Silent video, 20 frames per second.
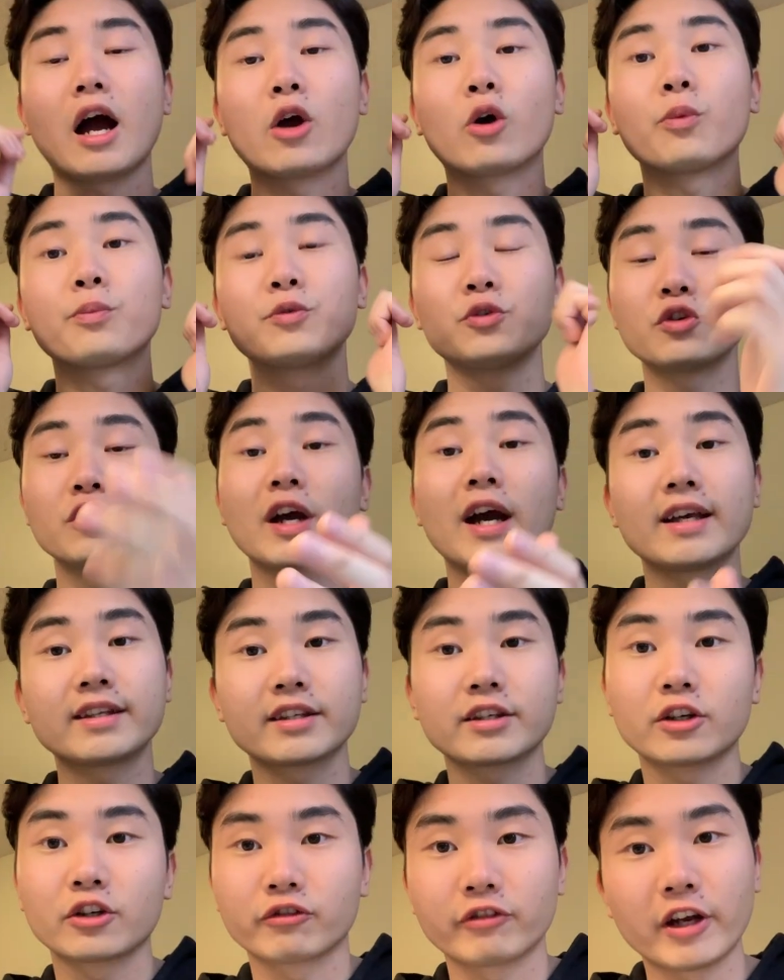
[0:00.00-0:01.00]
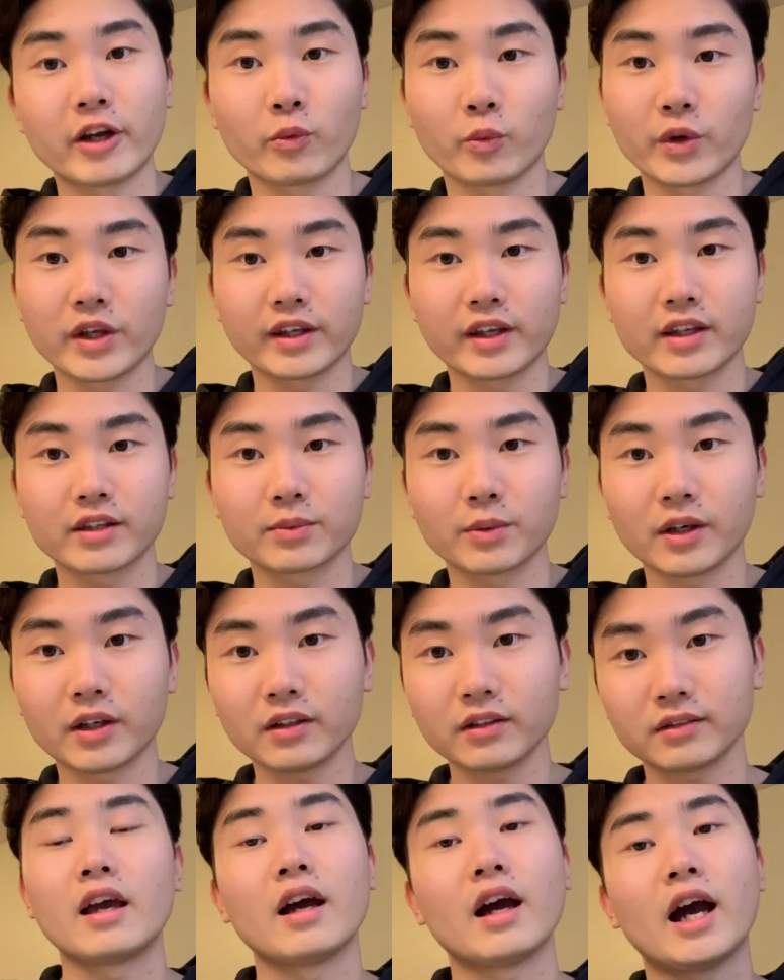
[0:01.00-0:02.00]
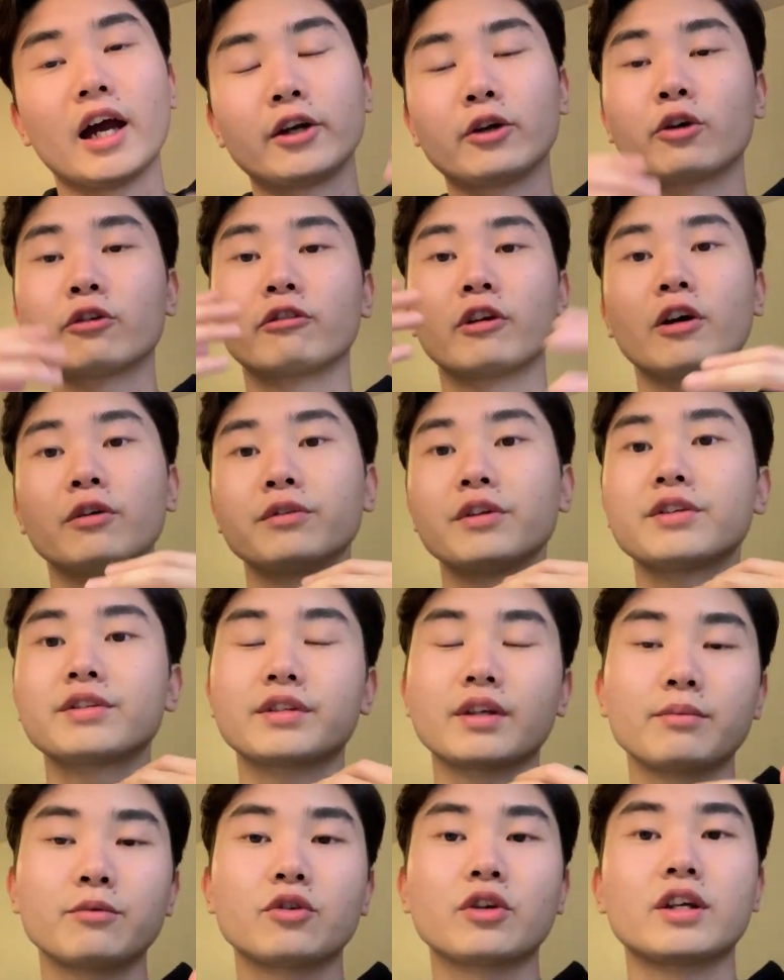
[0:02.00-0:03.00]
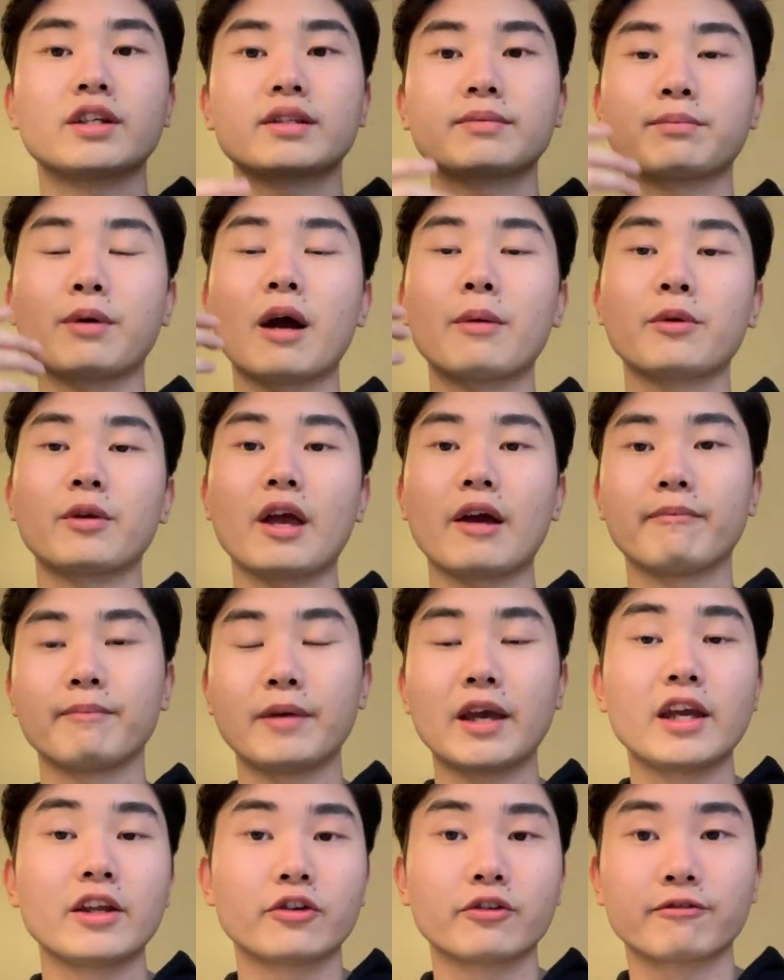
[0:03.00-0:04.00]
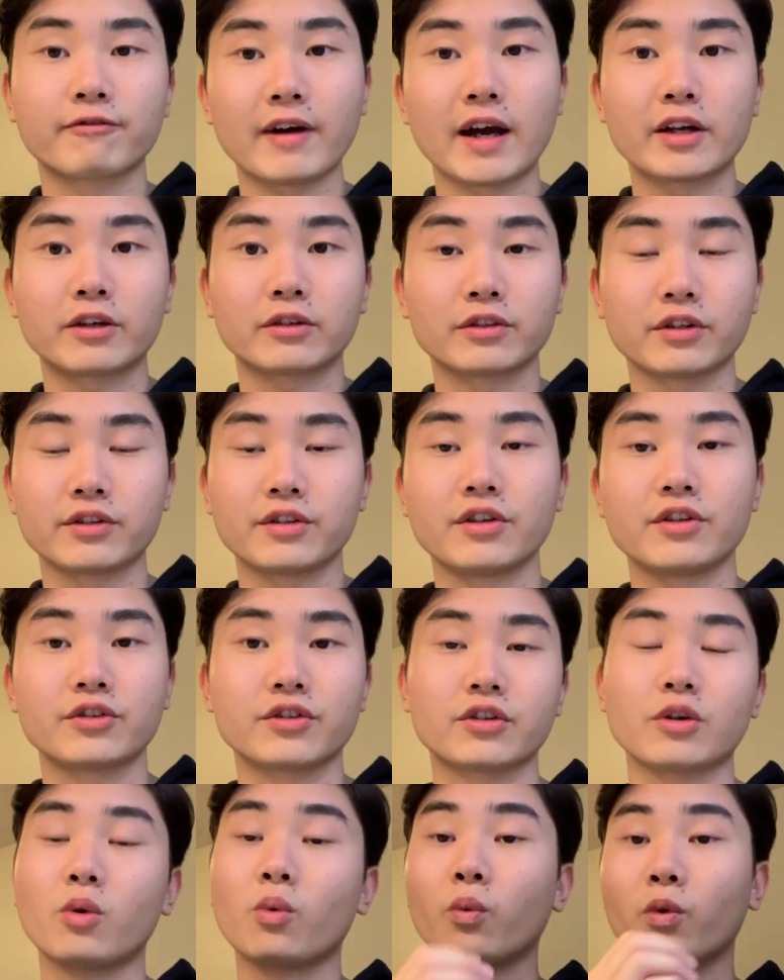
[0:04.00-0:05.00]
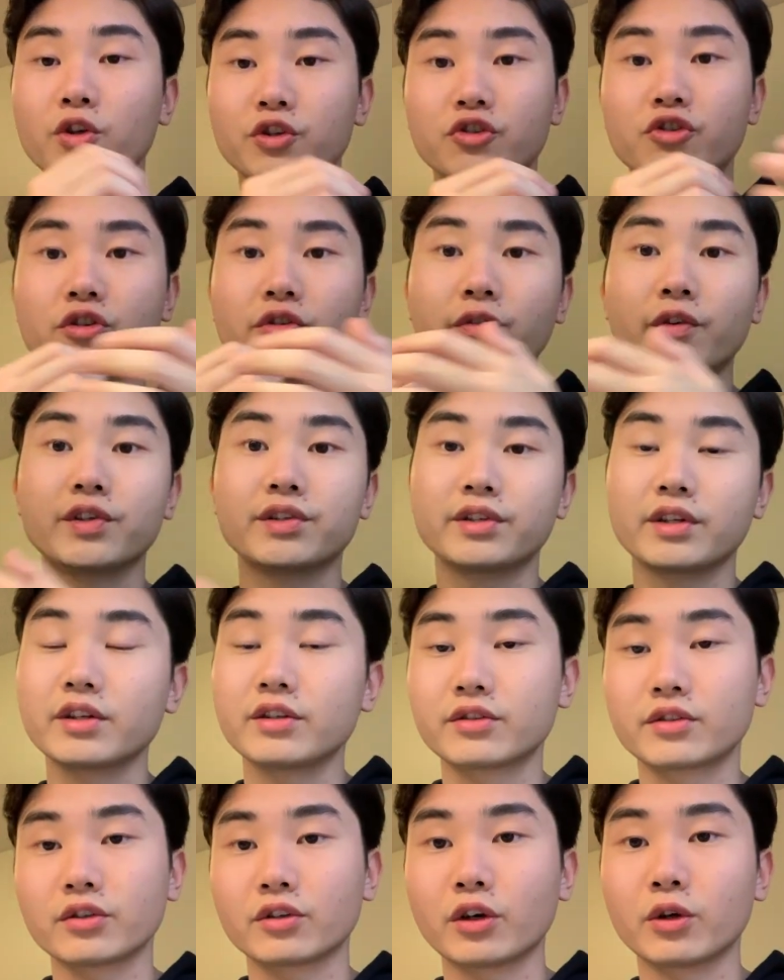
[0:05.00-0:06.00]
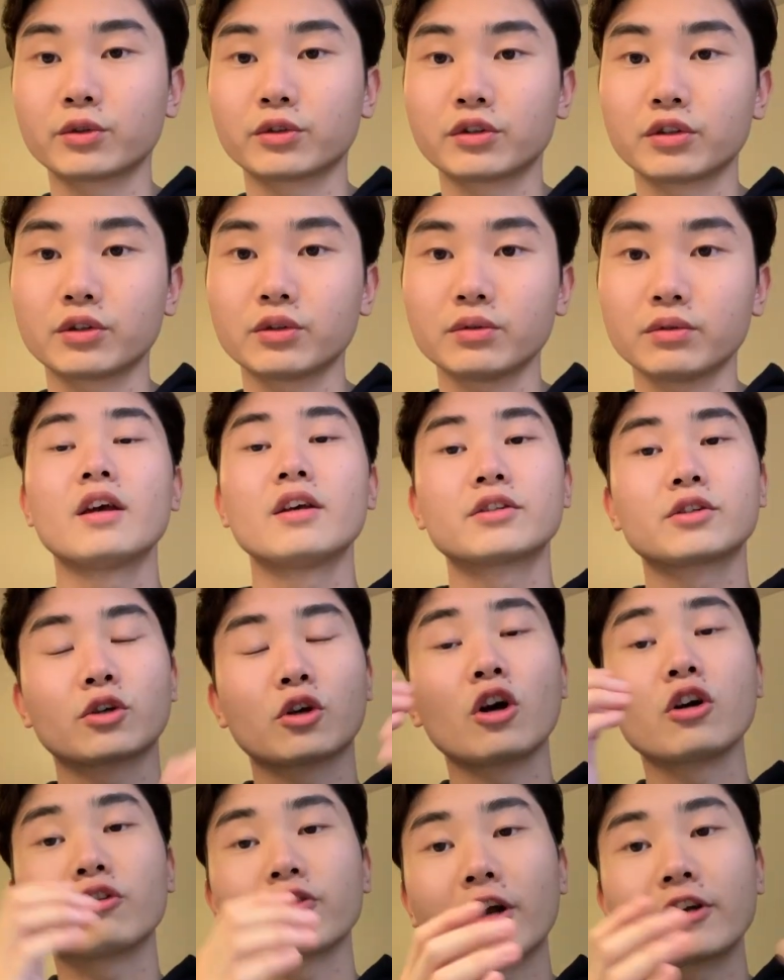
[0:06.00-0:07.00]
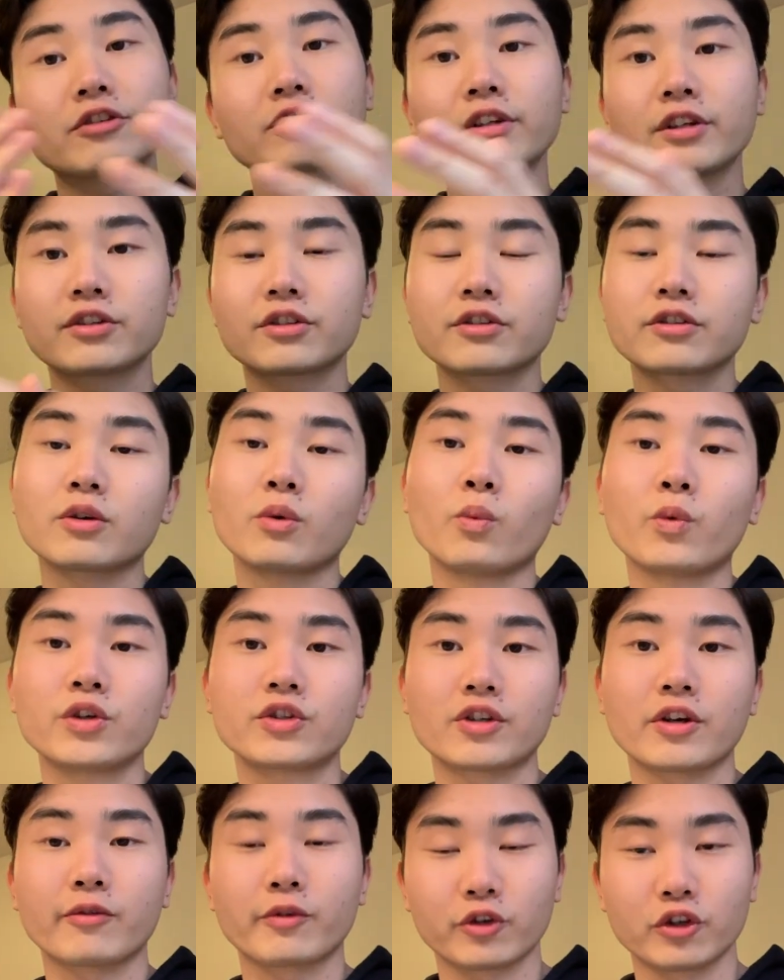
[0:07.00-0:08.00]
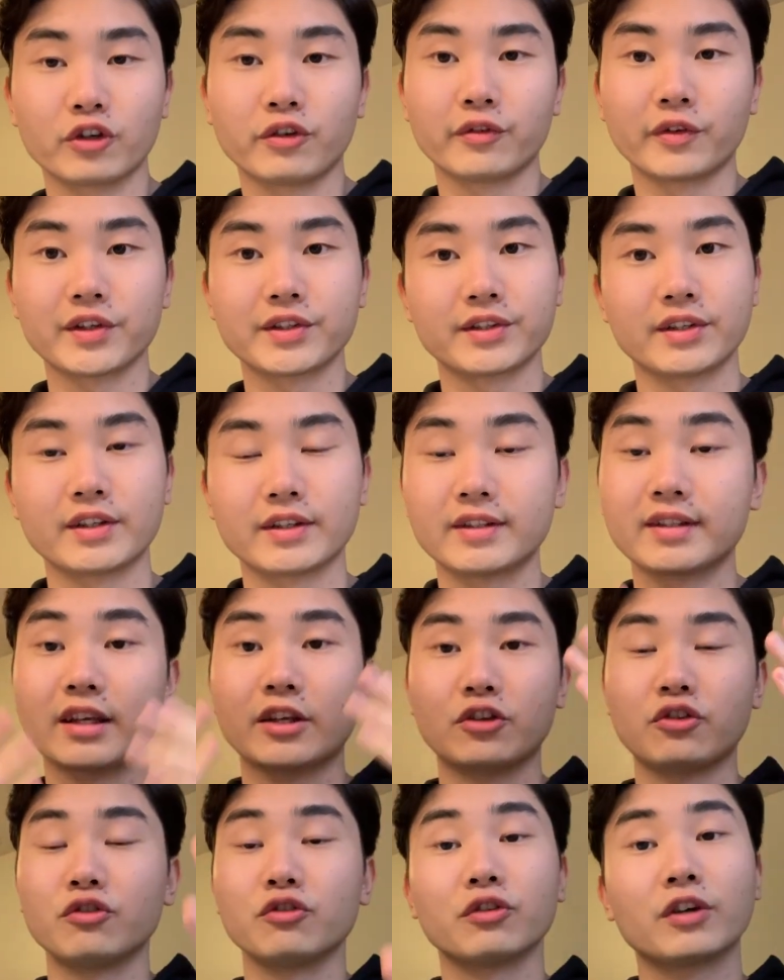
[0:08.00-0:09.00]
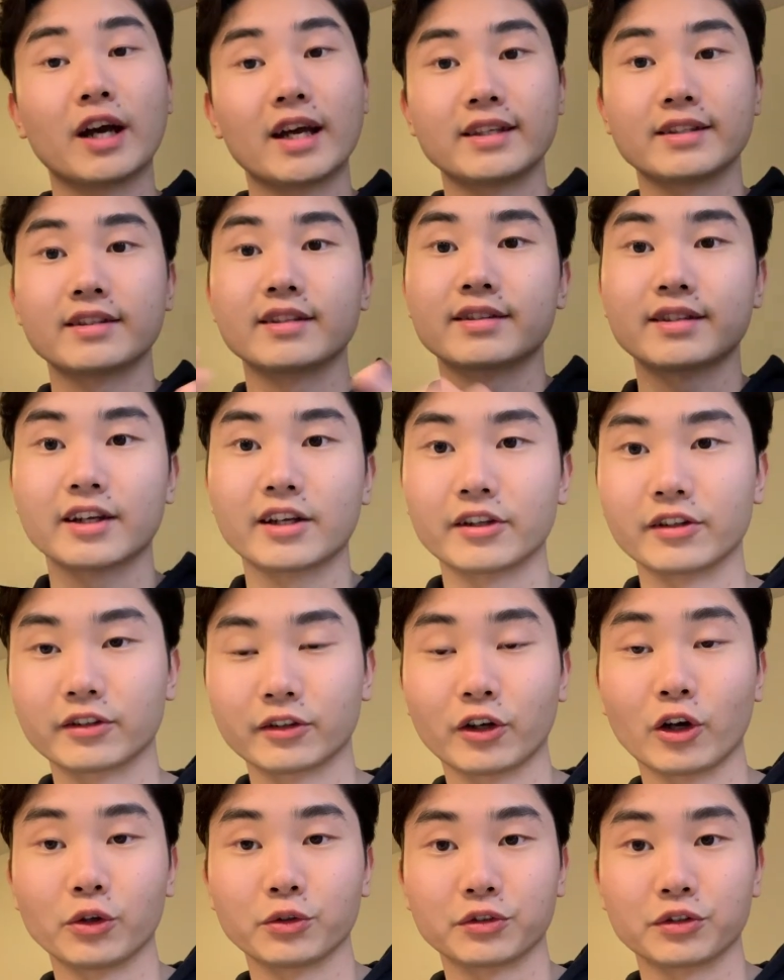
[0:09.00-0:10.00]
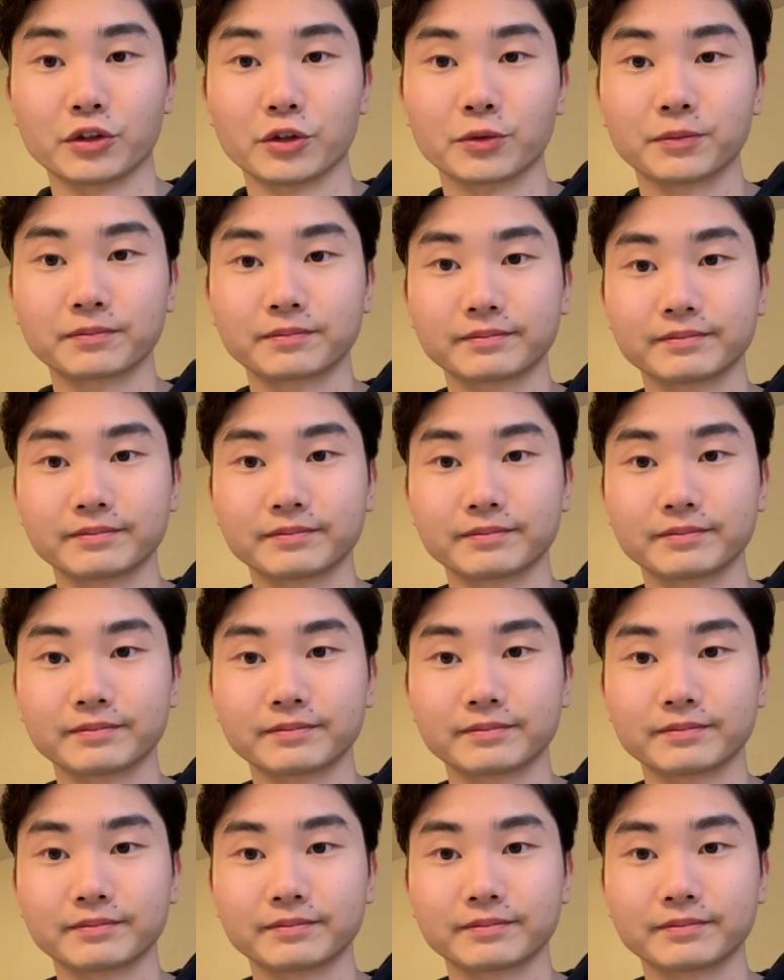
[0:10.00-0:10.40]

I hope you guys had a great week as well. I know around this time you guys probably have made your final decision on which universities to go to. So congratulations on whichever universities that you guys decided to go to.